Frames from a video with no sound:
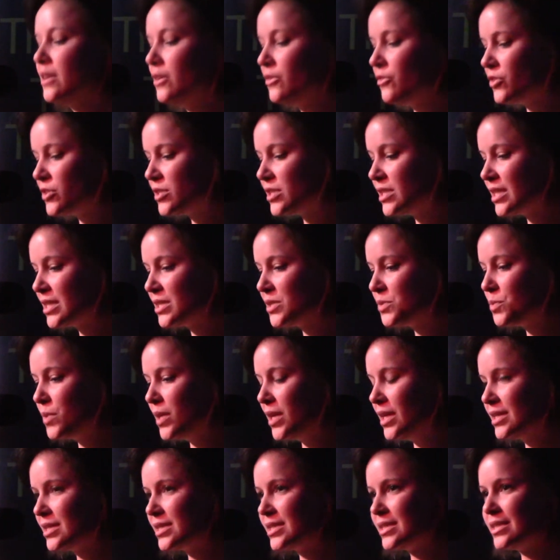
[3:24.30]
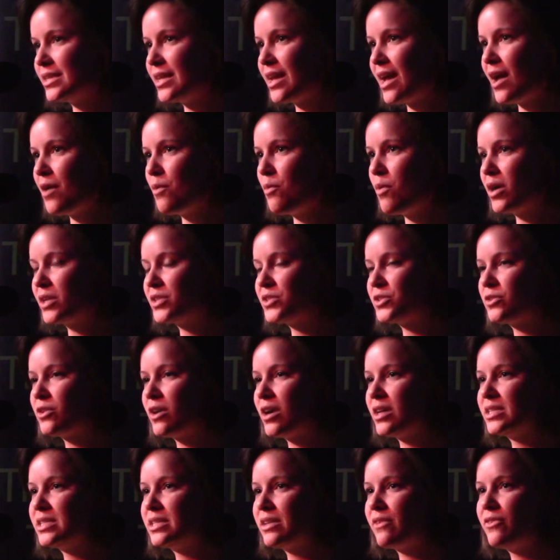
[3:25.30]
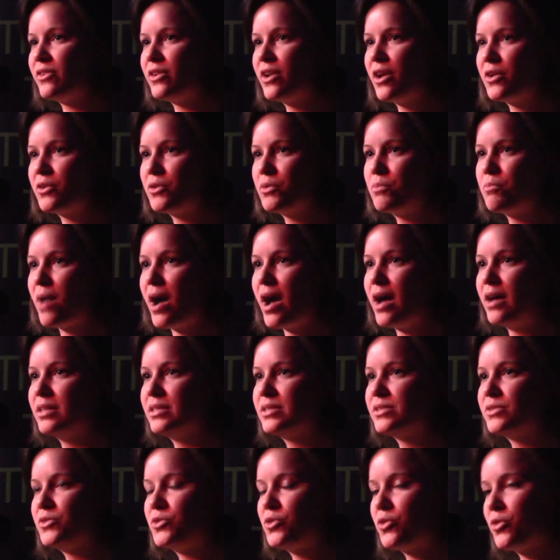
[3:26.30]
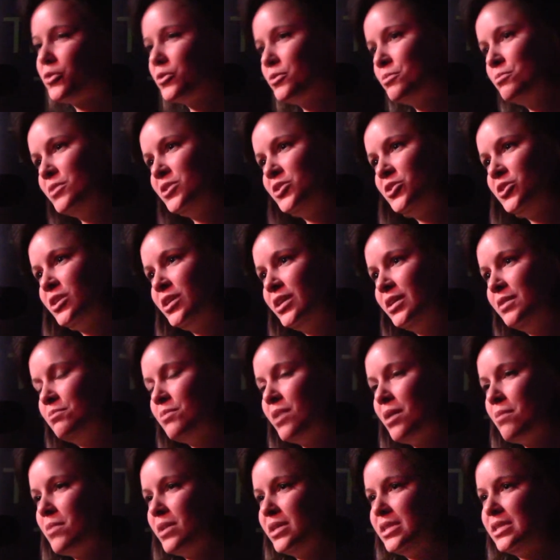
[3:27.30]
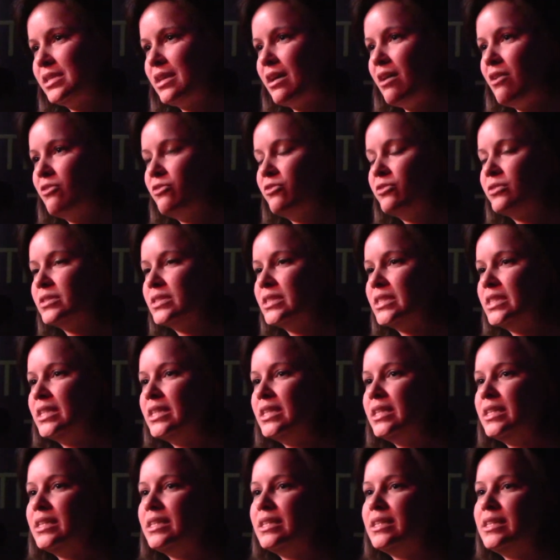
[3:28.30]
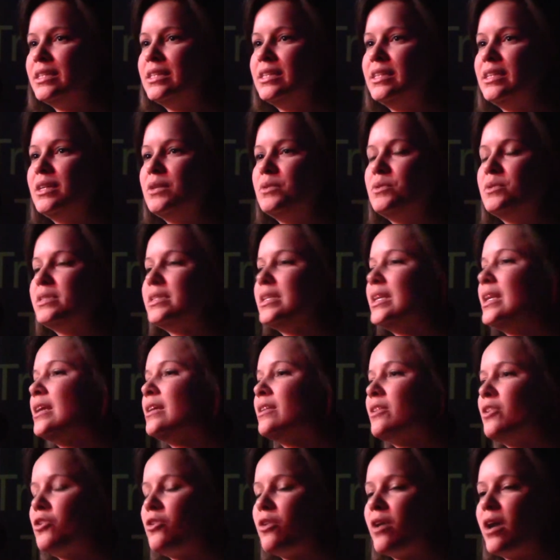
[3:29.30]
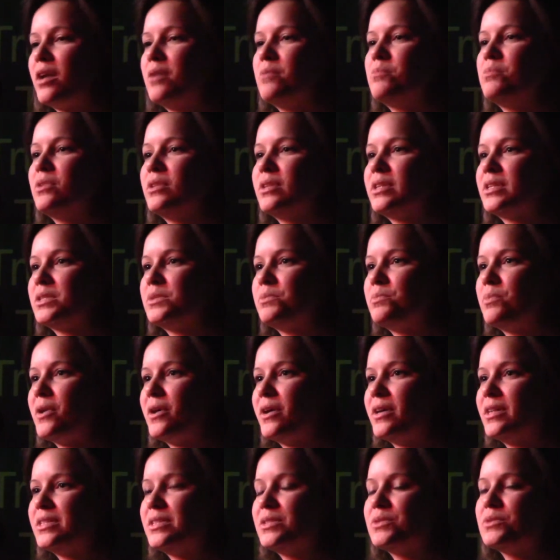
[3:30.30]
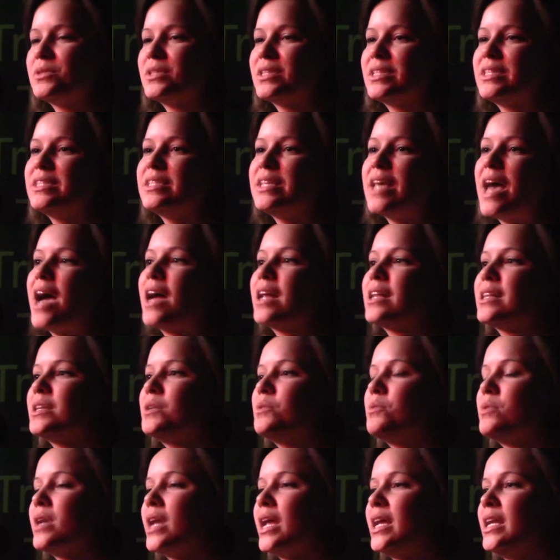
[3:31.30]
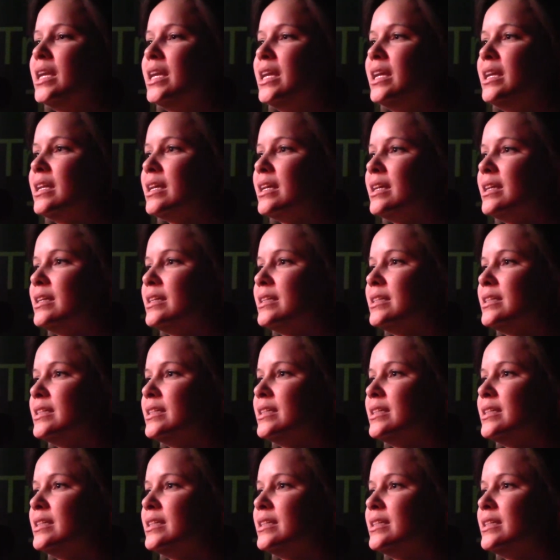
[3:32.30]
For 6 weeks, I walked across 700 miles of northern Michigan by myself. It was an incredible experience. It was exactly what I needed.